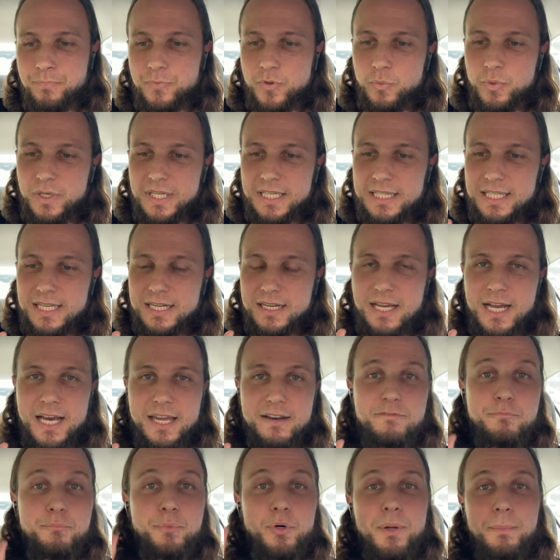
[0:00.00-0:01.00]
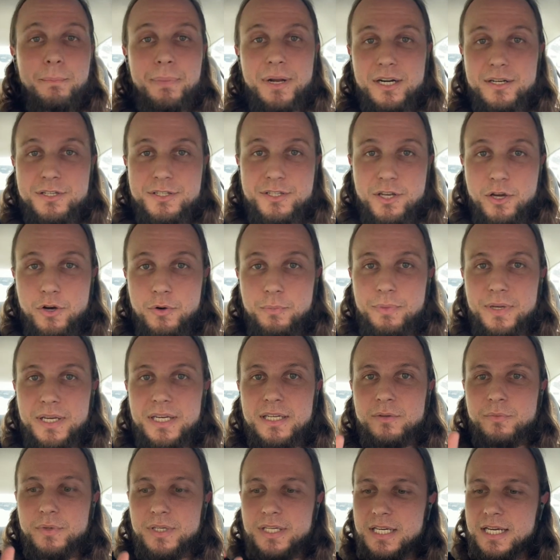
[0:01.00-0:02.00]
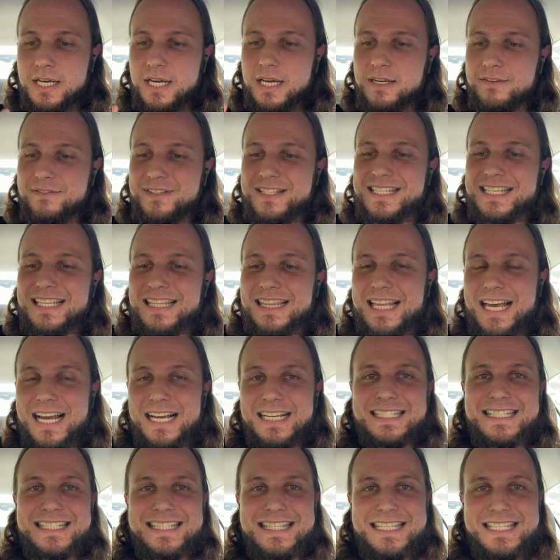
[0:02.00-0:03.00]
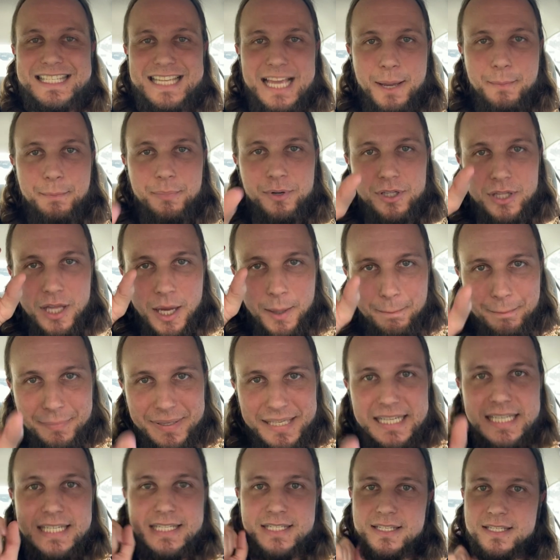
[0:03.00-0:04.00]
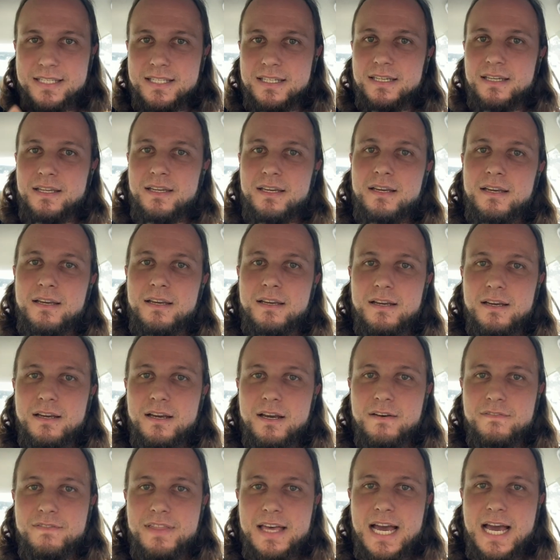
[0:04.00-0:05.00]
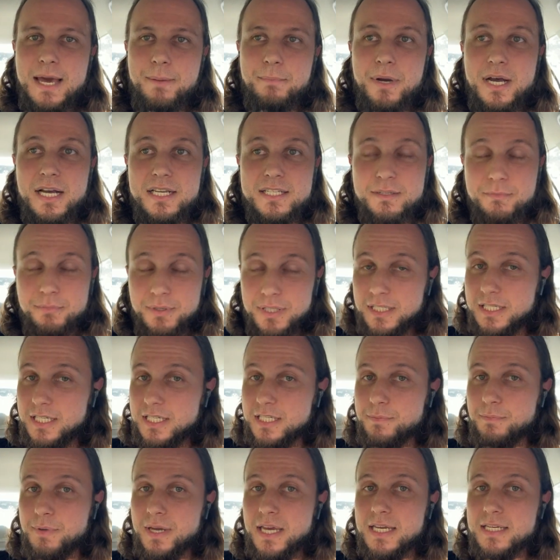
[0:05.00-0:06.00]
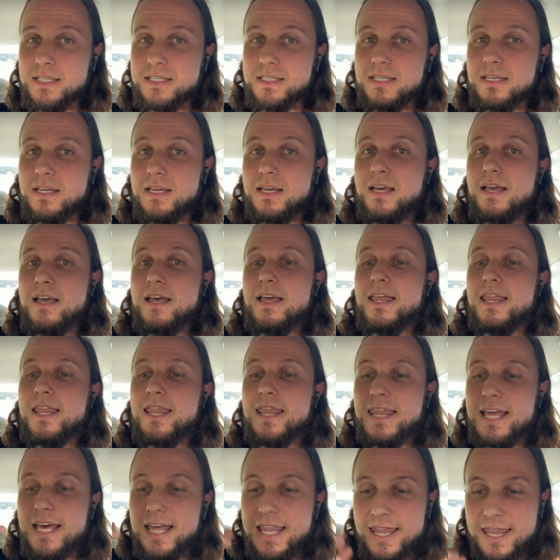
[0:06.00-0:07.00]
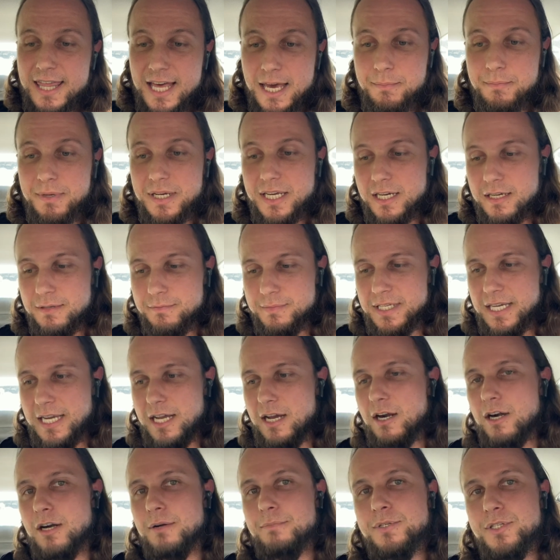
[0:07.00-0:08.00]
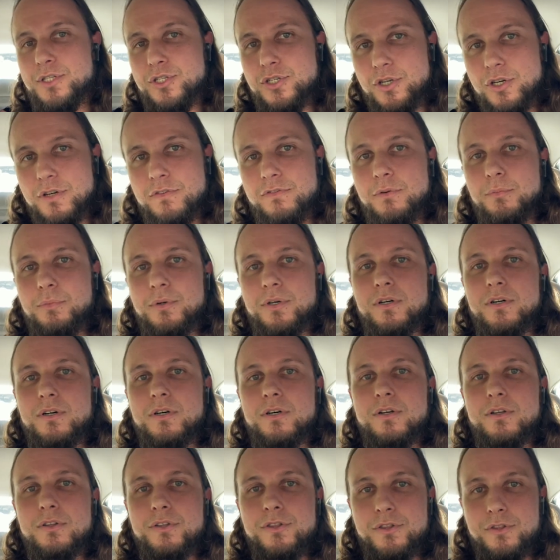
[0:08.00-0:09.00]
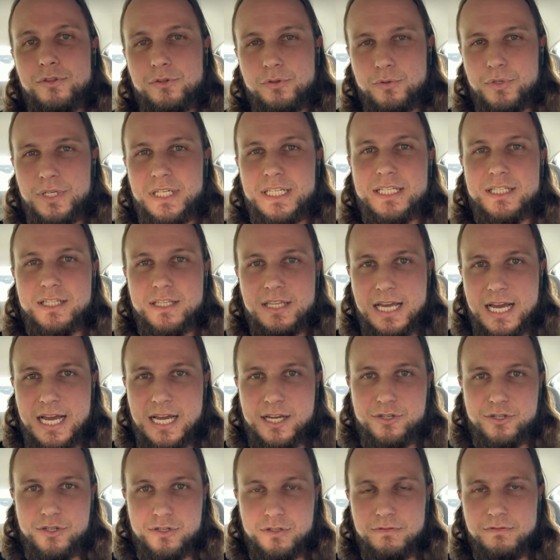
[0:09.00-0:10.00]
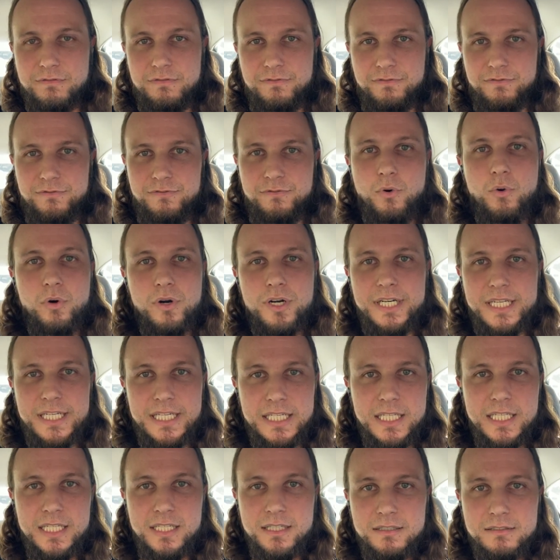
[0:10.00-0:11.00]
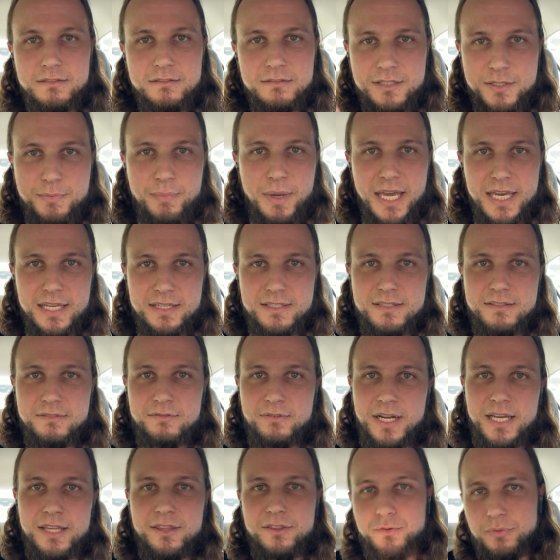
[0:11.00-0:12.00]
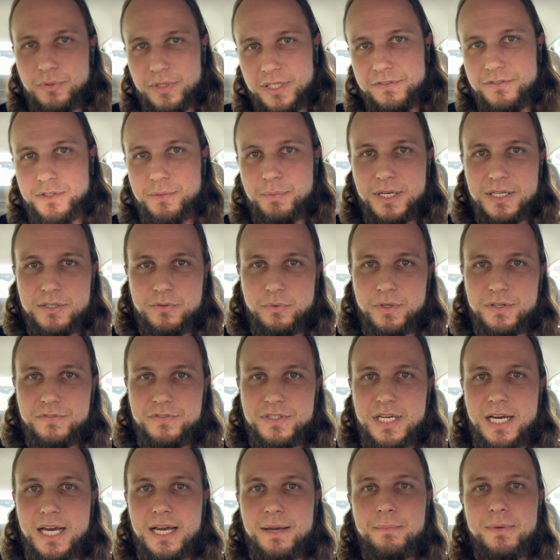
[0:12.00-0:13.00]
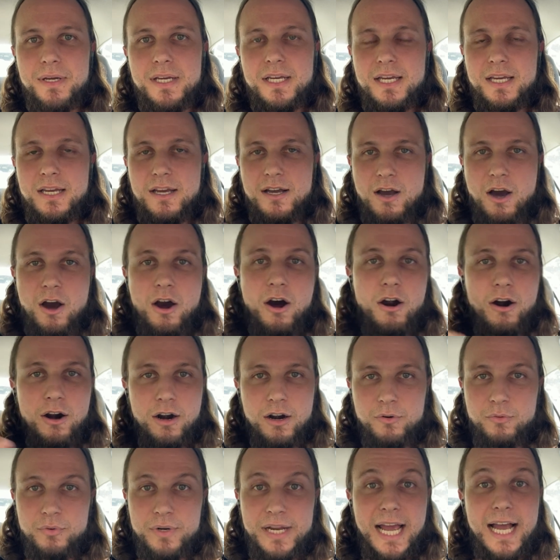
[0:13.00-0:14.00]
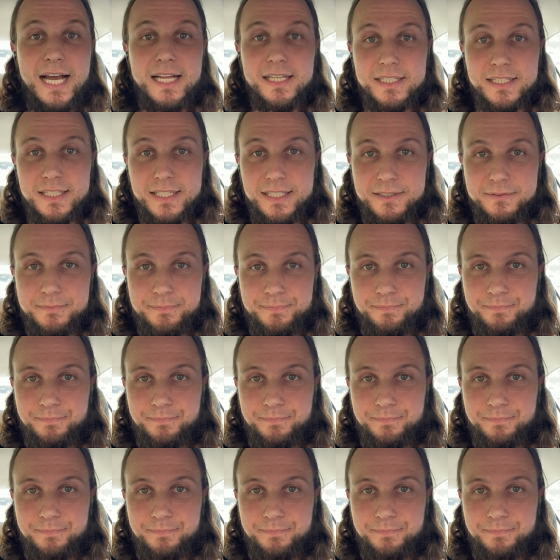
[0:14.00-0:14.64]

we can then kind of put a periscope in. We can kind of select and sample a piece of that possibility space that then becomes like our observable 3/4D space, right? 3 of space, 1 of time, our reality.